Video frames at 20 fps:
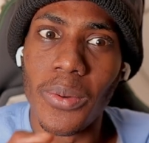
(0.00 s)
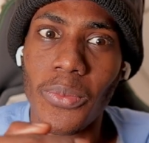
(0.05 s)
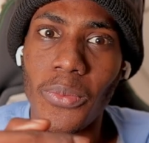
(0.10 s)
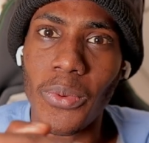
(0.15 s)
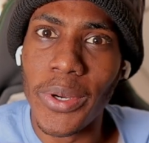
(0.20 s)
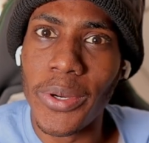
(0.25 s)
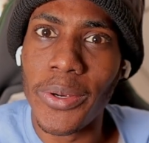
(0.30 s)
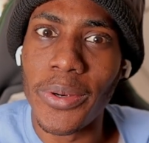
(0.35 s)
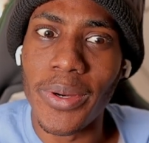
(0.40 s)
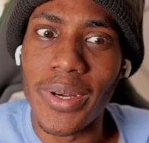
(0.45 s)

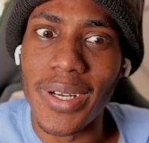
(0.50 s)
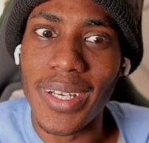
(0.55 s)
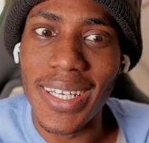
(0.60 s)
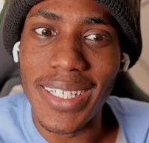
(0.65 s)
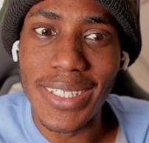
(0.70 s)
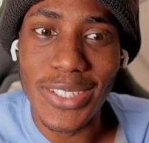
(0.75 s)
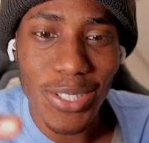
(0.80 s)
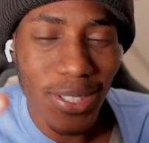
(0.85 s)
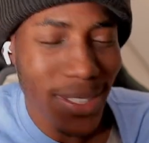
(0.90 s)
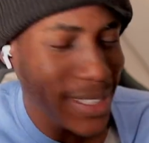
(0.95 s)
where
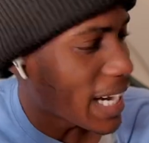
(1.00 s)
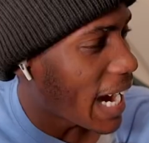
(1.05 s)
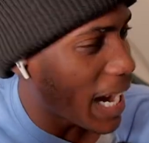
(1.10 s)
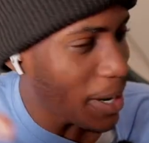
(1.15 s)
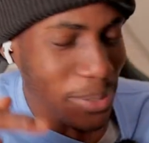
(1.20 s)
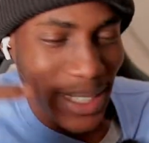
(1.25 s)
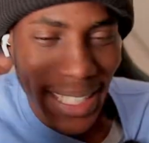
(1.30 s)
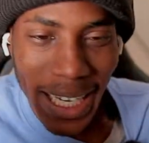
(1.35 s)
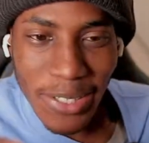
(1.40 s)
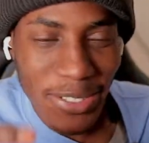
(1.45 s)
it just
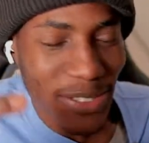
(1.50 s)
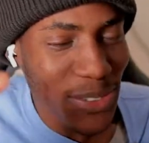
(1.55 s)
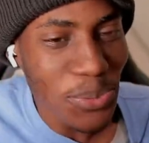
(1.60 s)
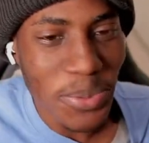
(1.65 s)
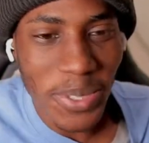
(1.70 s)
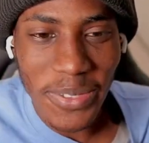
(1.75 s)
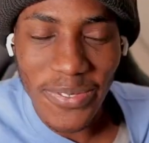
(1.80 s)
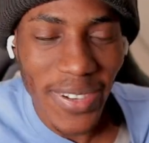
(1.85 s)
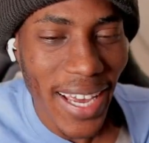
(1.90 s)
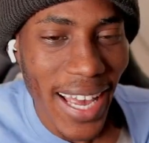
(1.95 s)
count down
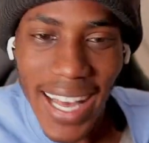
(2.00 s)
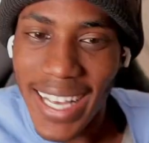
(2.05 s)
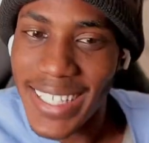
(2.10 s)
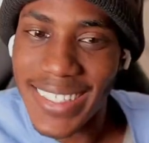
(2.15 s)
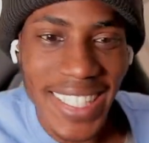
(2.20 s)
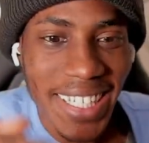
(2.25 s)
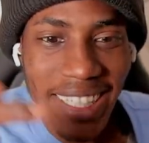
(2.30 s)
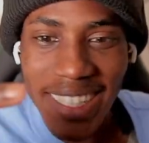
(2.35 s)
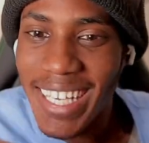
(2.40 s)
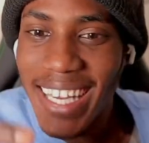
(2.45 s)
super
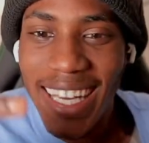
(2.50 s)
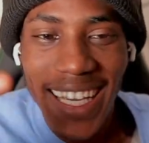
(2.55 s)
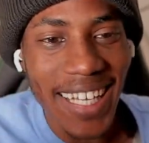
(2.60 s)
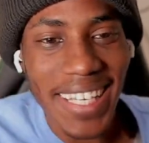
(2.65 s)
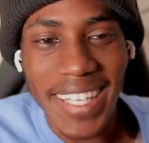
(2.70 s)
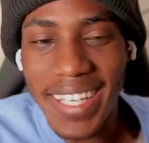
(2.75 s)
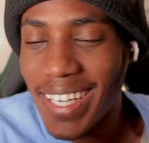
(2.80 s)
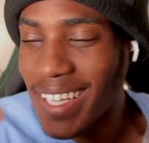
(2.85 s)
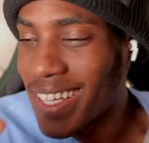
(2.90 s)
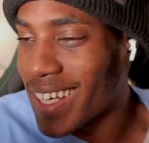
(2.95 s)
fast and
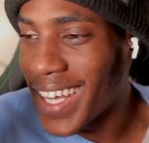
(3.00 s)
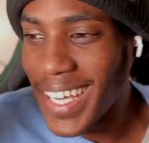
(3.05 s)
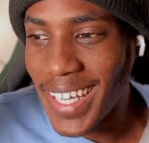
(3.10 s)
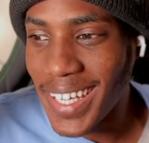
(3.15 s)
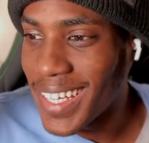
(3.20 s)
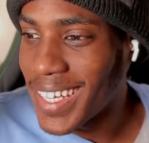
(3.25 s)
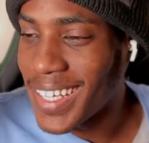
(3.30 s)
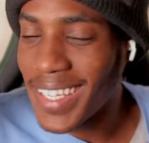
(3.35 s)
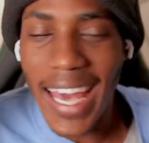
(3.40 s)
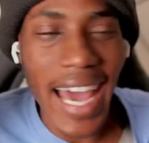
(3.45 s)
it, it,
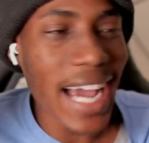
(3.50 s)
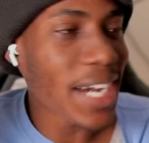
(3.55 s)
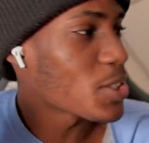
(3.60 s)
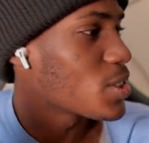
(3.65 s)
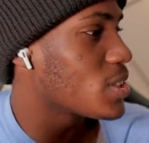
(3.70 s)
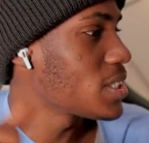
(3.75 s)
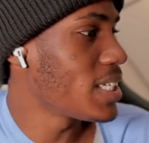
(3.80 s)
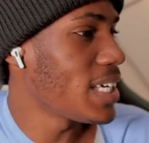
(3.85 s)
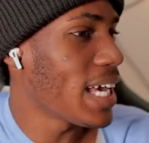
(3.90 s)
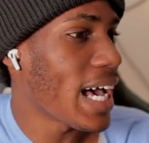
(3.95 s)
it, it
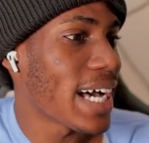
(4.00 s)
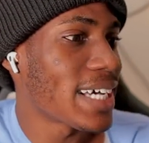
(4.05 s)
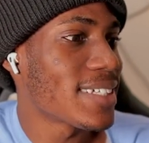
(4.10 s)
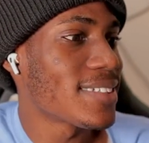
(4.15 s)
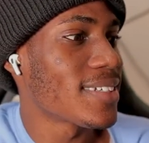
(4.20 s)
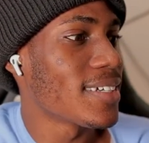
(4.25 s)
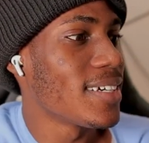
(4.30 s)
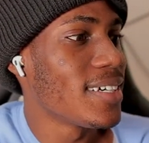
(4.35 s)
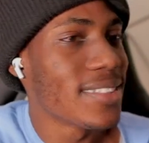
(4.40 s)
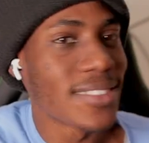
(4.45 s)
actually
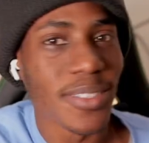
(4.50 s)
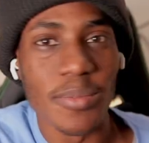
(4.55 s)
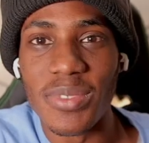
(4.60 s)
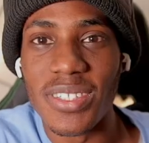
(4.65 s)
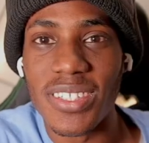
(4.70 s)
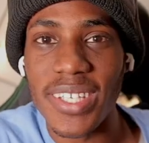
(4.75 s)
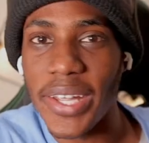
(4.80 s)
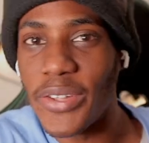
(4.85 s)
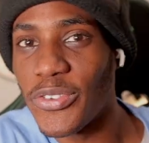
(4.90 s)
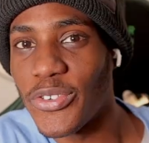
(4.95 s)
has some
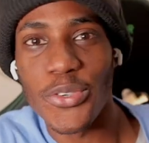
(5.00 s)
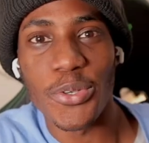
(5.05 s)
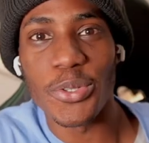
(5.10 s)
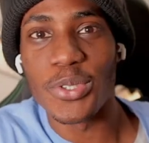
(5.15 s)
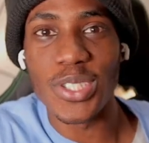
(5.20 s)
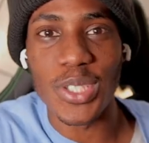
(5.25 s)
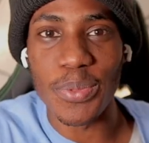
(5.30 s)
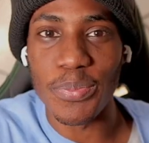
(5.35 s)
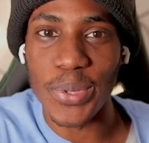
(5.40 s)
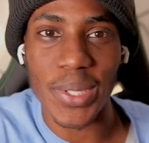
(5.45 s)

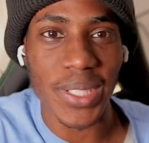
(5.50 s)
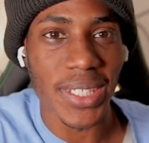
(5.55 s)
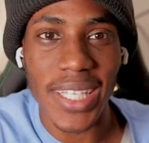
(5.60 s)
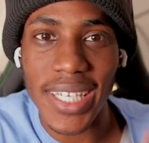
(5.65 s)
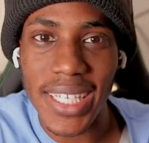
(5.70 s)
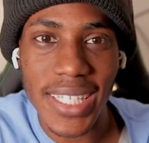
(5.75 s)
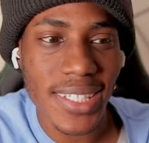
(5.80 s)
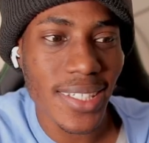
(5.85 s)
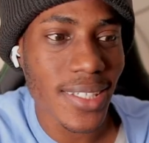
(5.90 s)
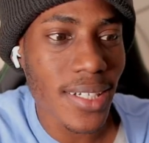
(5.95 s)
sensors to
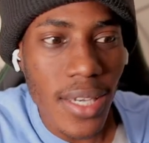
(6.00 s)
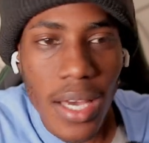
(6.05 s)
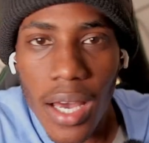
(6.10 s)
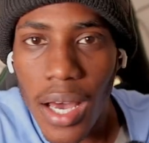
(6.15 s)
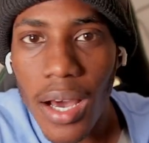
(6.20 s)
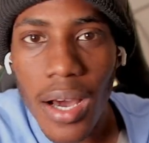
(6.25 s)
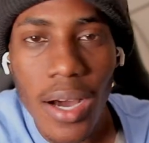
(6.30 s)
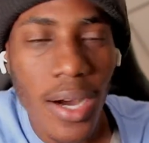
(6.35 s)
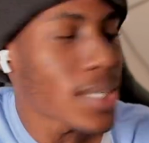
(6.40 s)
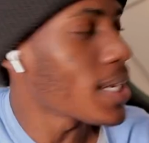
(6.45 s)
predict
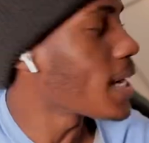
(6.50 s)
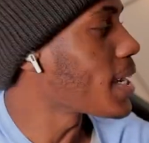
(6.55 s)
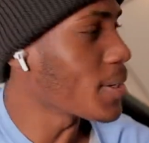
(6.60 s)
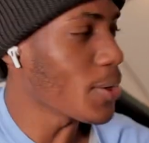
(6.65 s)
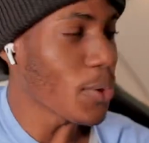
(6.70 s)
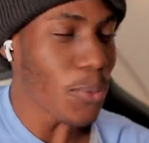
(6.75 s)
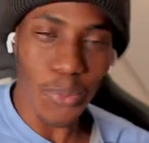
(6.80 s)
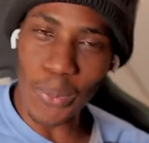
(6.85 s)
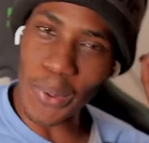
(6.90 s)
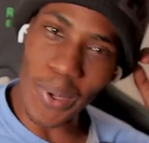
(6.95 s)
like
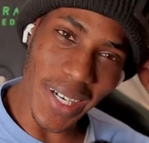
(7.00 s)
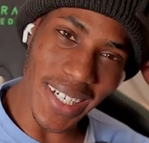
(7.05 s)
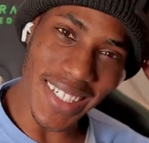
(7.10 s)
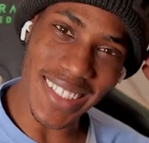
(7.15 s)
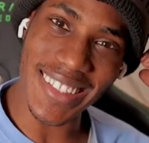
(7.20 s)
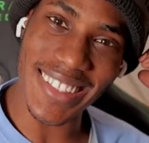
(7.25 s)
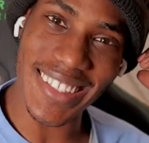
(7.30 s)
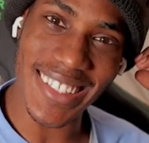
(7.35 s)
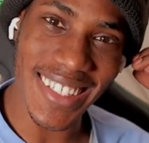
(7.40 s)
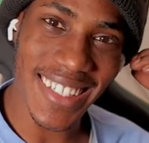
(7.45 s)

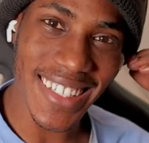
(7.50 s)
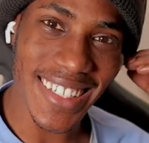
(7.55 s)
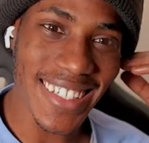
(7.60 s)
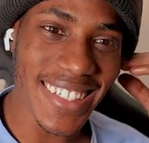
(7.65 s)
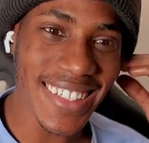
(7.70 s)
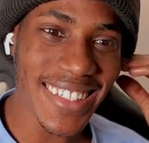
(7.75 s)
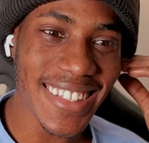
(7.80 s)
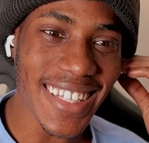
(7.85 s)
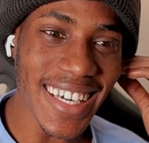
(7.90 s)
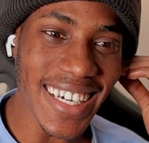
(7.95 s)
what
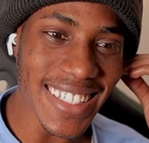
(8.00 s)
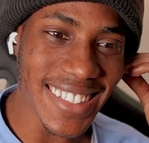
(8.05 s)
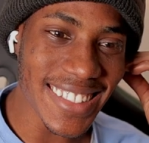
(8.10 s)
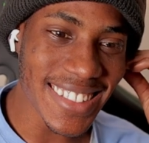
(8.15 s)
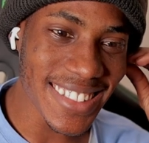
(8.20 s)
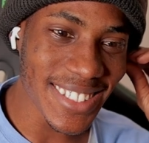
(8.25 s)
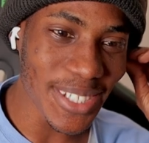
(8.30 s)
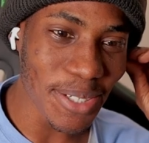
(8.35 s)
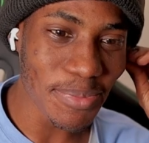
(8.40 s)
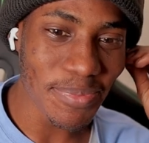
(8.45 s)

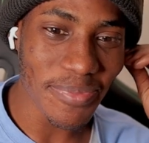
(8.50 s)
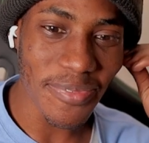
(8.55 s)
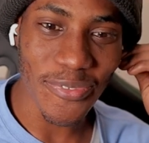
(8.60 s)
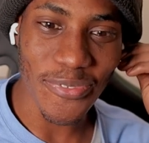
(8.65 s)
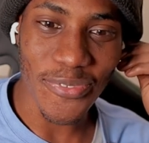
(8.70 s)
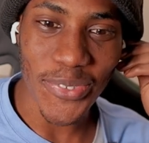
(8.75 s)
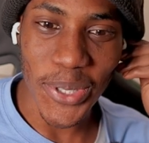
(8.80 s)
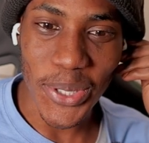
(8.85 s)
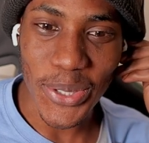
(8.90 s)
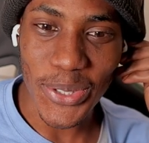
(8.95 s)
that's some
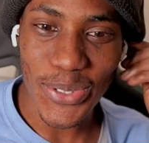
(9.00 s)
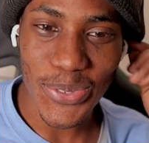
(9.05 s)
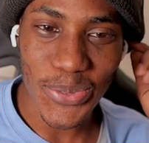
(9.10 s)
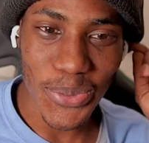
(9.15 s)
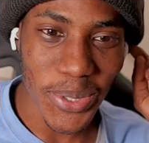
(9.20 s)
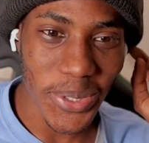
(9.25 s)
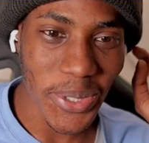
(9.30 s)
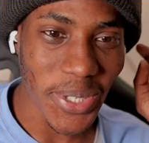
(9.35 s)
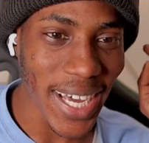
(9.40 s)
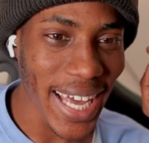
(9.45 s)
first
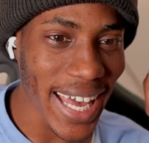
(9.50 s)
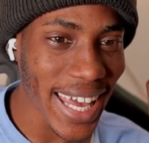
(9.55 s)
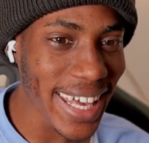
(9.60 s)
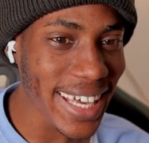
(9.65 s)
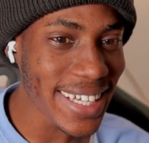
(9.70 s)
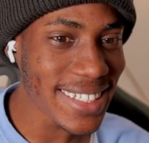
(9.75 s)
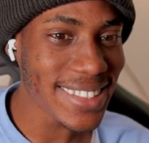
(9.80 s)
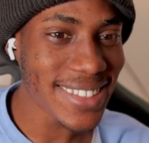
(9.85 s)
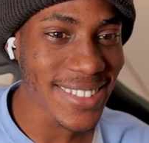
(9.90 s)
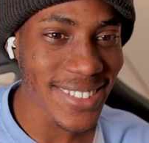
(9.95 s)
world
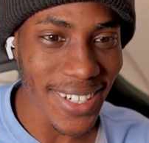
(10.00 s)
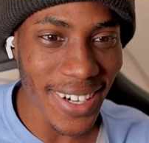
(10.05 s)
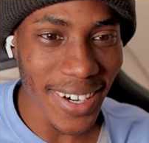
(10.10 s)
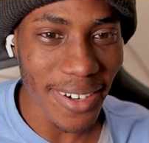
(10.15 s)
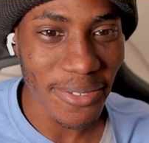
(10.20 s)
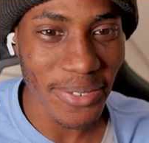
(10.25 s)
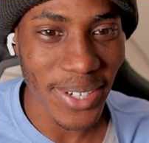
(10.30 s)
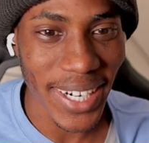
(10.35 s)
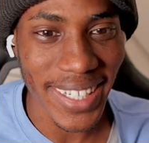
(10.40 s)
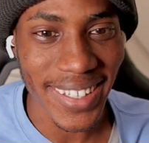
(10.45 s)
ass
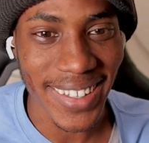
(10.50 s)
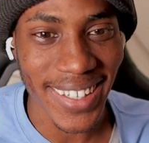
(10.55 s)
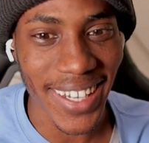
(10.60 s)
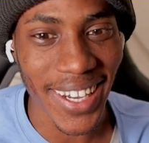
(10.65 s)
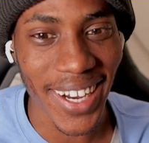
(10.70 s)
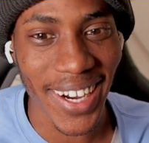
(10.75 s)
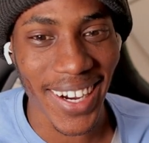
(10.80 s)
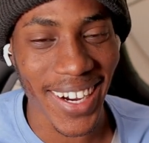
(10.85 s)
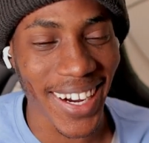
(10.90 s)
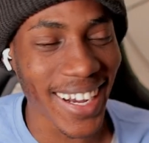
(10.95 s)
stuff right
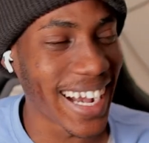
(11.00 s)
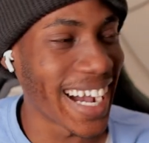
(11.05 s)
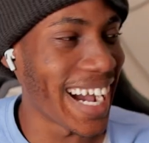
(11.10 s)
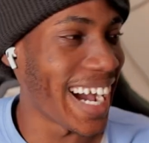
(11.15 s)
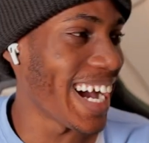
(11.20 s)
there.